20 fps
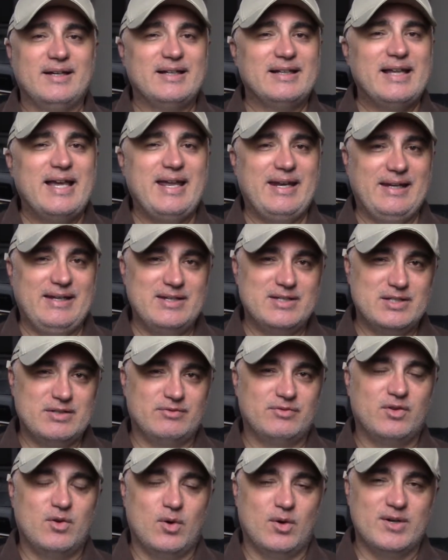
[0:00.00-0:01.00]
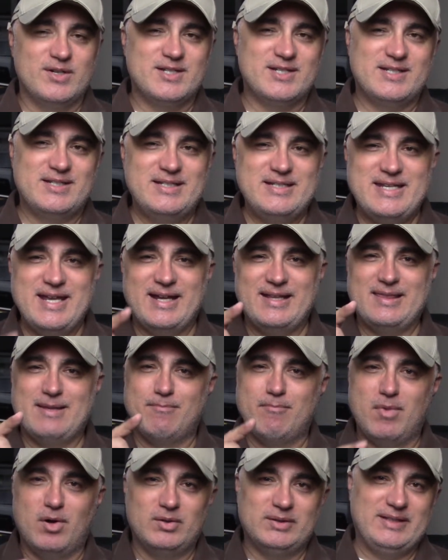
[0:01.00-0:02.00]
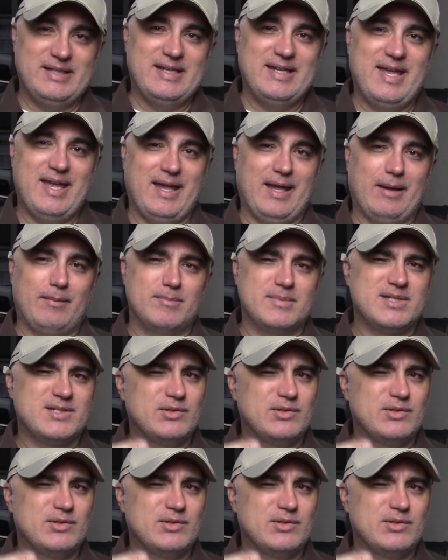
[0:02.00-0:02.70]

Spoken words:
Ladies, of course, dig the multicam,